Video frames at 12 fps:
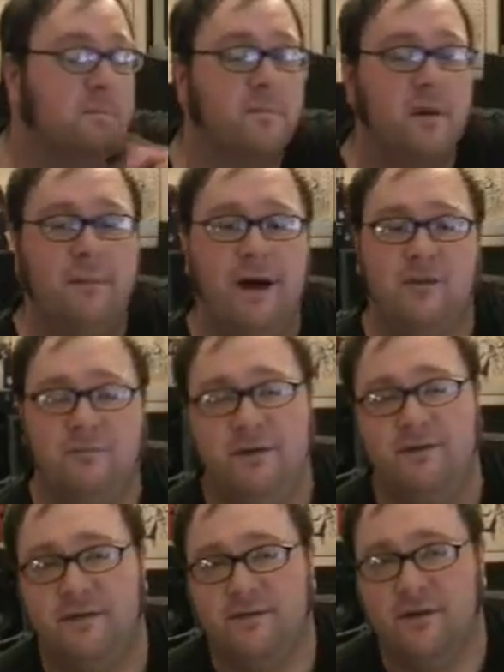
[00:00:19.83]

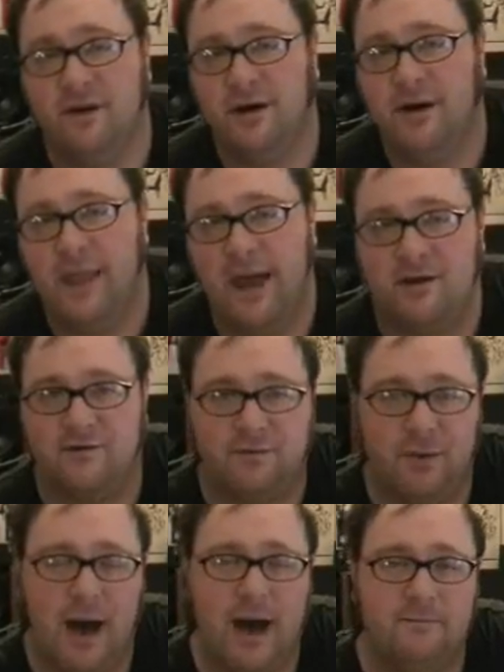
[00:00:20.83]
mouthpiece isn't on that
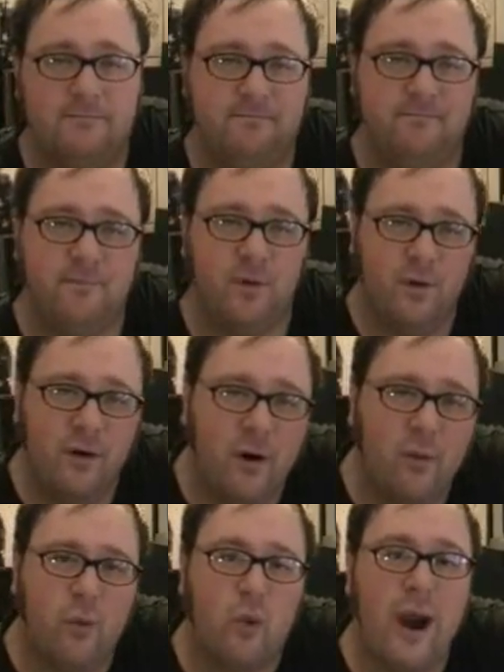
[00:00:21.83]
spot
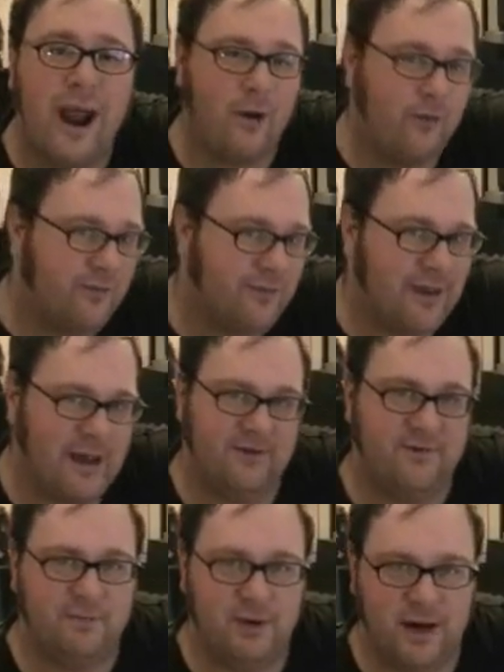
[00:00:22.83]
or around
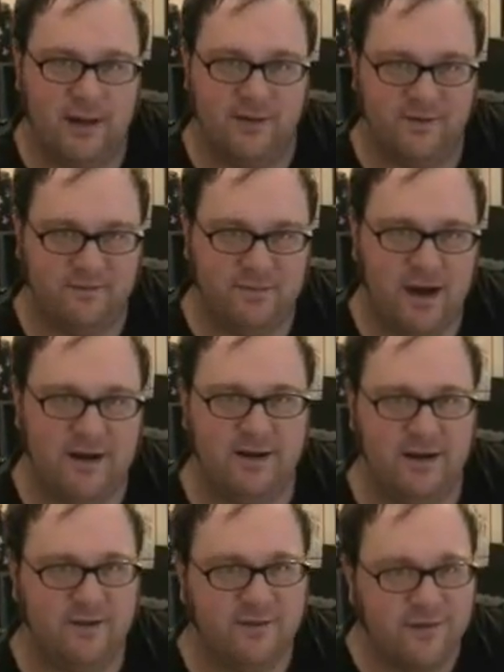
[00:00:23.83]
that spot, the spot
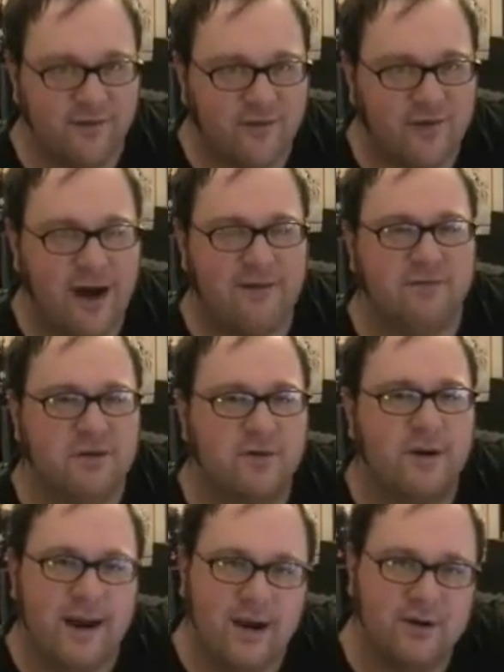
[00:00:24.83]
tends to travel
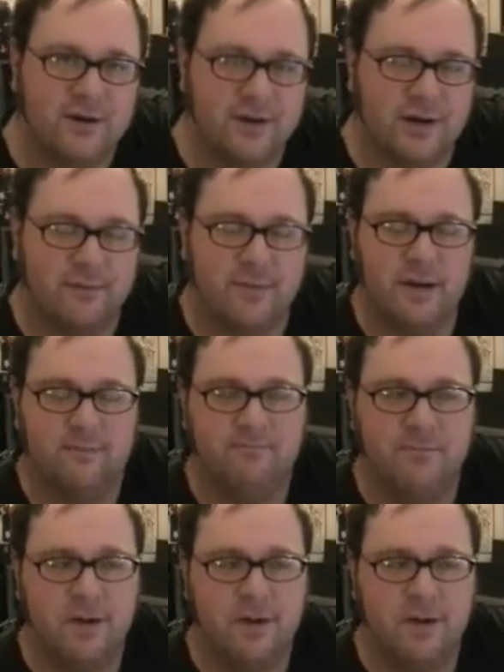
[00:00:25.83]
around a little bit,